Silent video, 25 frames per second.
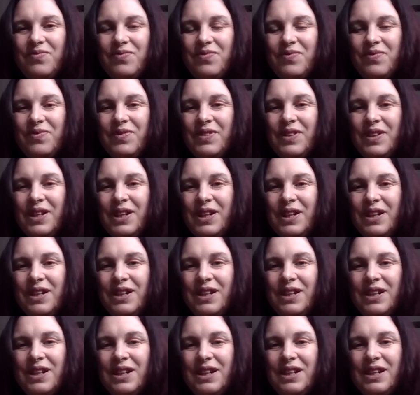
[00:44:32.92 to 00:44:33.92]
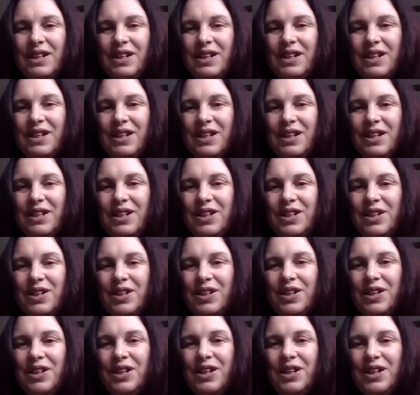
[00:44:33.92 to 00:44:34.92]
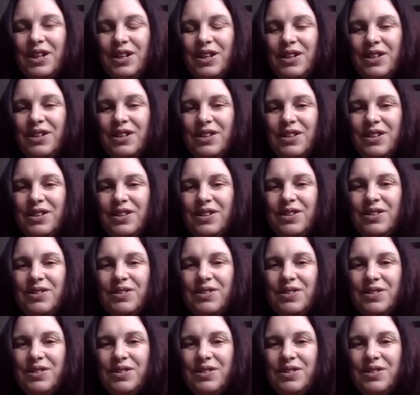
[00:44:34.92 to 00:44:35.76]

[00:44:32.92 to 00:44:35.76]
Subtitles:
[no speech]